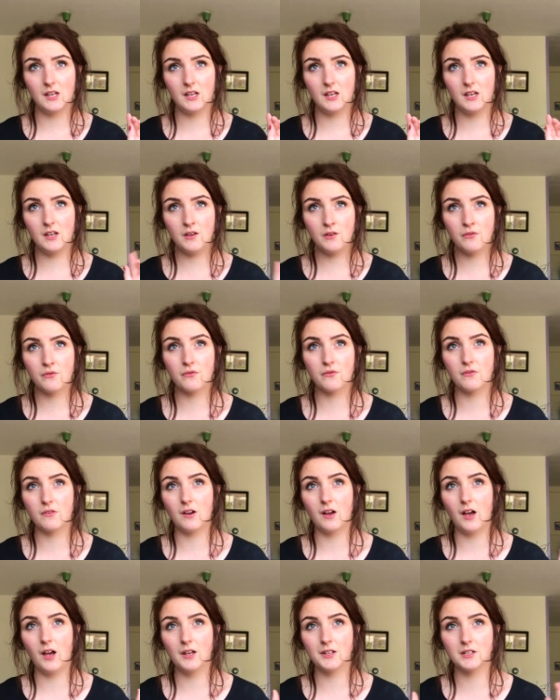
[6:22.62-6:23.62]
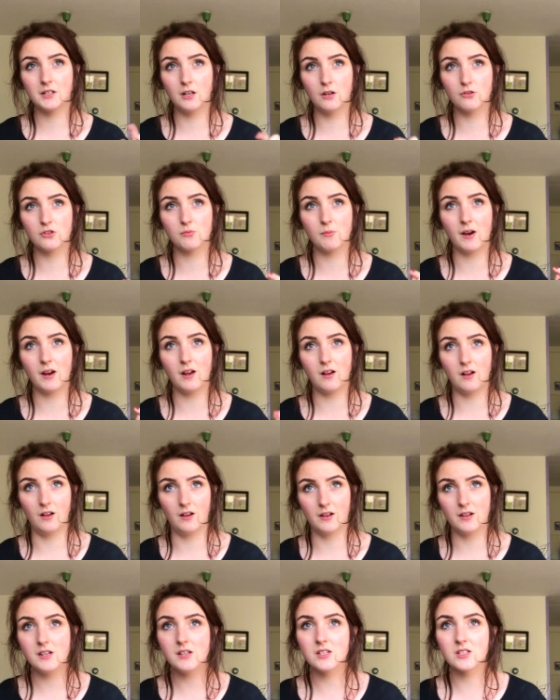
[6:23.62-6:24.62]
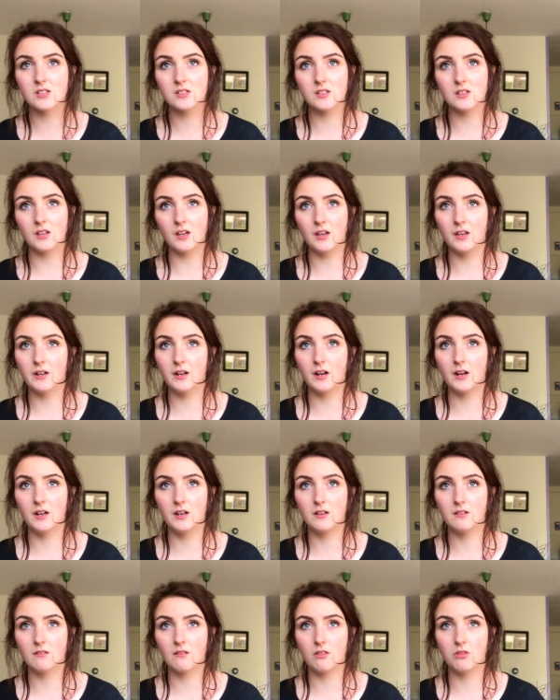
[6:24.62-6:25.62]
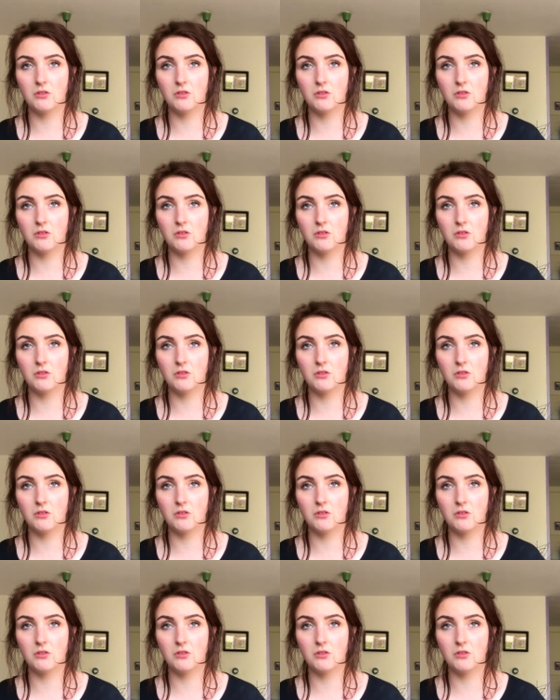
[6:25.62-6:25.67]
if I close my eyes and I